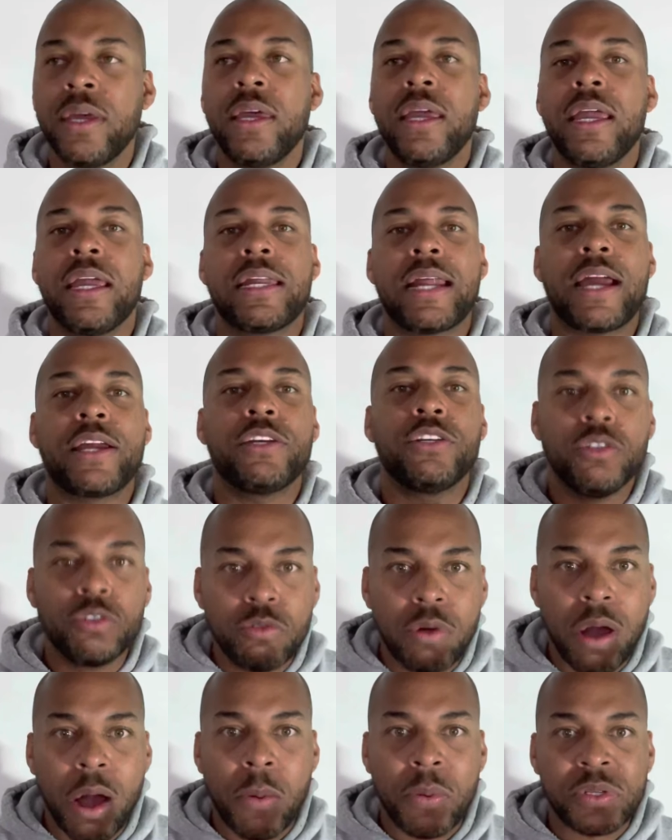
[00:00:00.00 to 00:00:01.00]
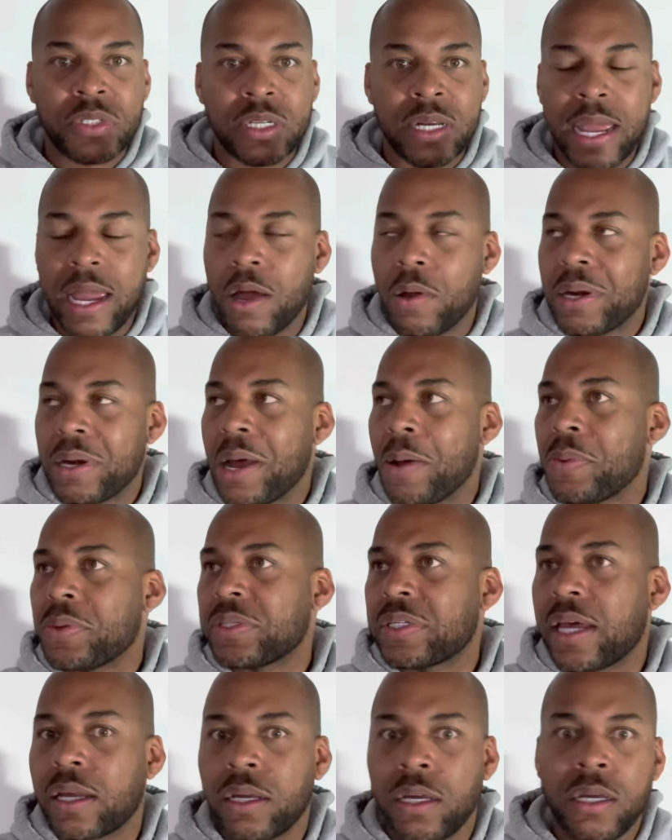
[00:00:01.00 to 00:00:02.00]
And I knew I was in hell, and I was
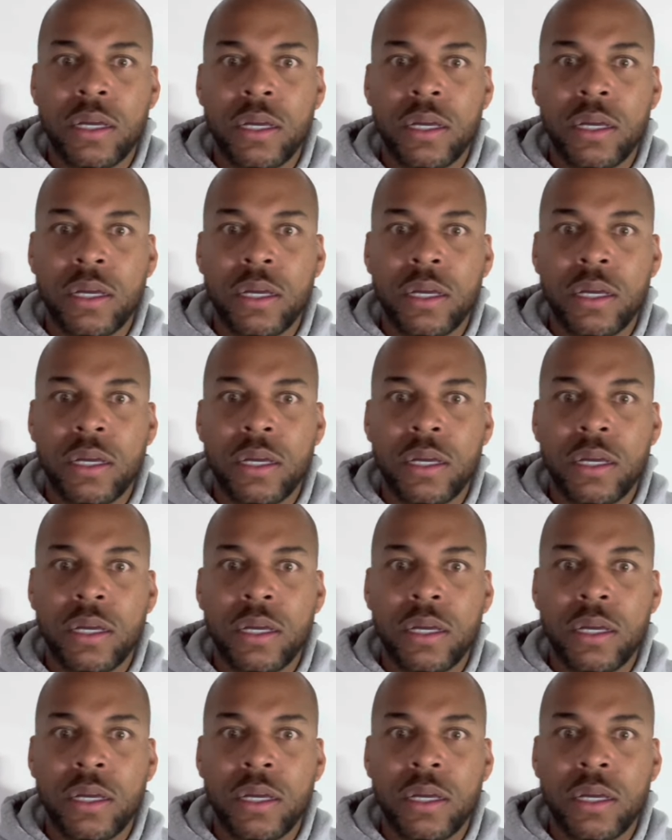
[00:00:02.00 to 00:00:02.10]
like,